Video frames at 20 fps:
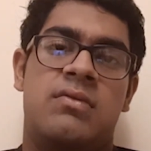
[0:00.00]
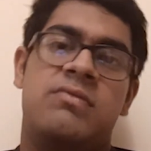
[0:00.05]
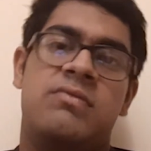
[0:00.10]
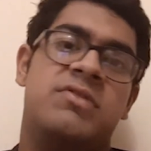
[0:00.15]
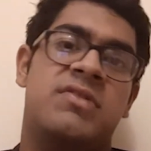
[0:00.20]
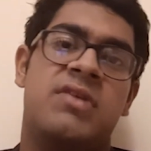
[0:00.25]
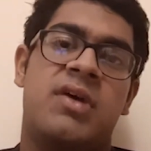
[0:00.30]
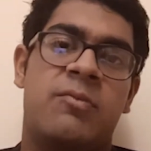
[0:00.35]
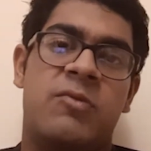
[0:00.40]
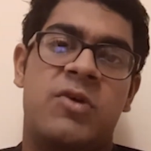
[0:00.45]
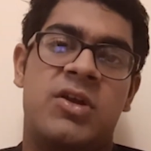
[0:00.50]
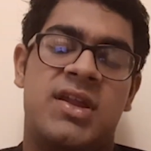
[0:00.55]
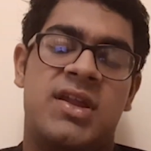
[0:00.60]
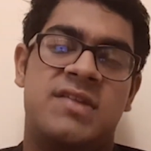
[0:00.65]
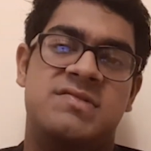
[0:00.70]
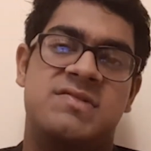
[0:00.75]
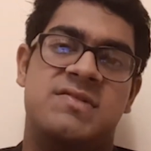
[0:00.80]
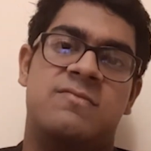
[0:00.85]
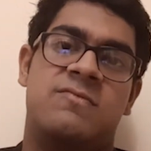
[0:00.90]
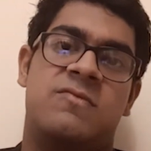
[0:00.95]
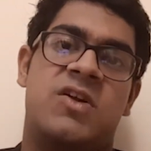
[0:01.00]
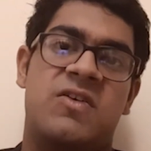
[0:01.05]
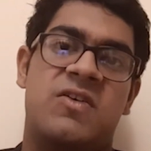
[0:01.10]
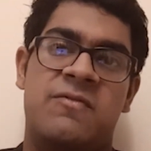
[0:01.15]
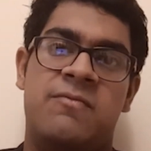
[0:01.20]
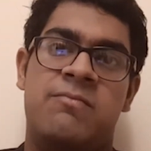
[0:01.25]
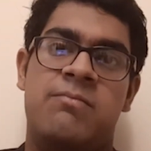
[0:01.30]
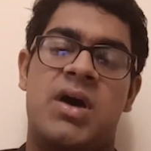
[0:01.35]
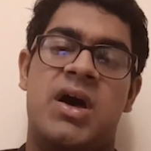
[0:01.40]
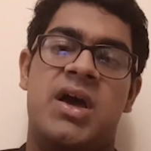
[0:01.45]
as in one
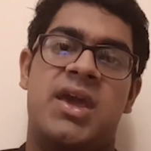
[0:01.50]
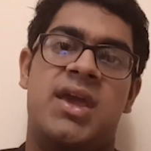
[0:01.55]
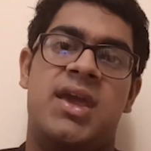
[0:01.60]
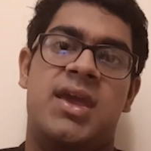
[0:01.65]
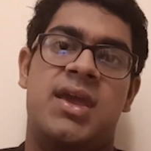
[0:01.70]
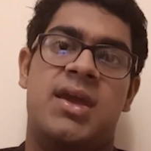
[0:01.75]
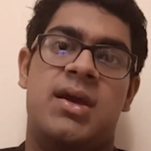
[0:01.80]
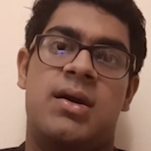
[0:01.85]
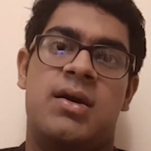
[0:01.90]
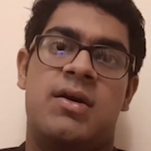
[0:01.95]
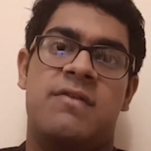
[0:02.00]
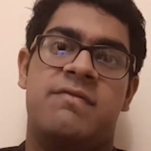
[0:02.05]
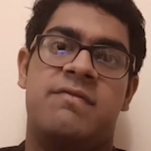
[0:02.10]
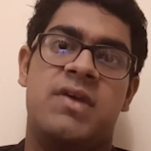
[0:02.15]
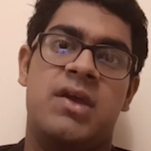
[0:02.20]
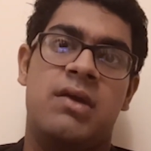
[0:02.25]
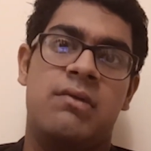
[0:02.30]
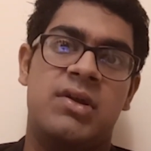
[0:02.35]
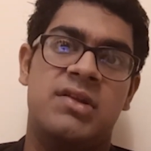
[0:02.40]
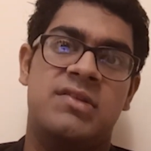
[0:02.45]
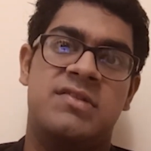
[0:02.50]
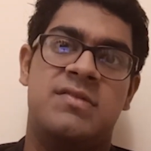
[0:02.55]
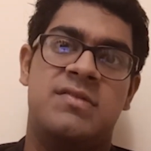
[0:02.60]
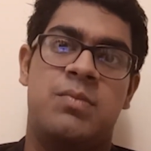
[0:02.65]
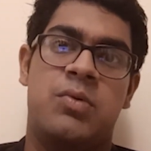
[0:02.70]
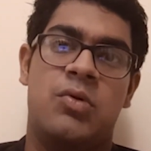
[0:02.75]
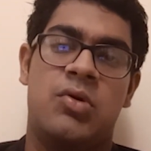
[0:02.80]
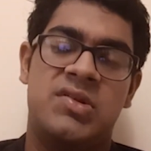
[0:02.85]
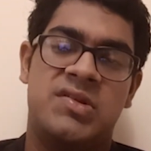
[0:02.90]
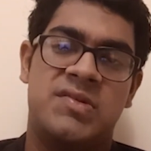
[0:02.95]
of my favorite
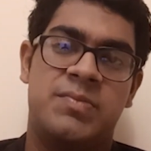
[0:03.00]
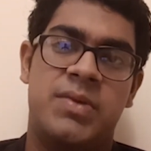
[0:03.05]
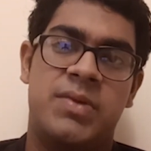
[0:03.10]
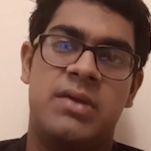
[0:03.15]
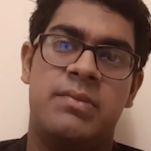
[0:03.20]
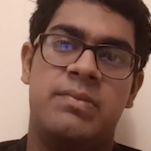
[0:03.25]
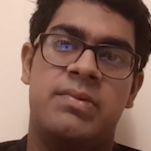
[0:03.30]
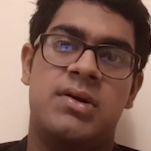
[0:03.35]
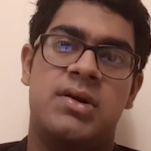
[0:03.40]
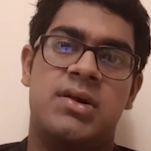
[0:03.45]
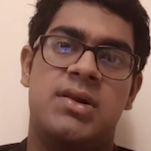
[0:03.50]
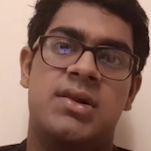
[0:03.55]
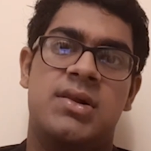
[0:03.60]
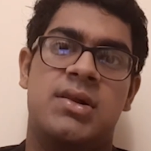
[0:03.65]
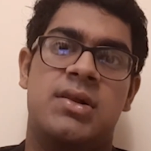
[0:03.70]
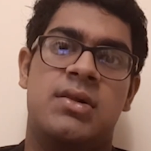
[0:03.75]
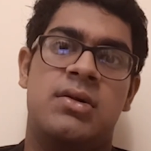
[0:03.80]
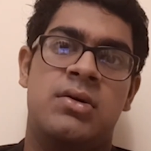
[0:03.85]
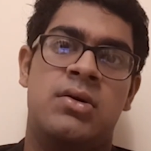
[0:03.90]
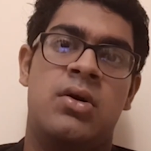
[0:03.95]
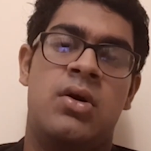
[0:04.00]
sports people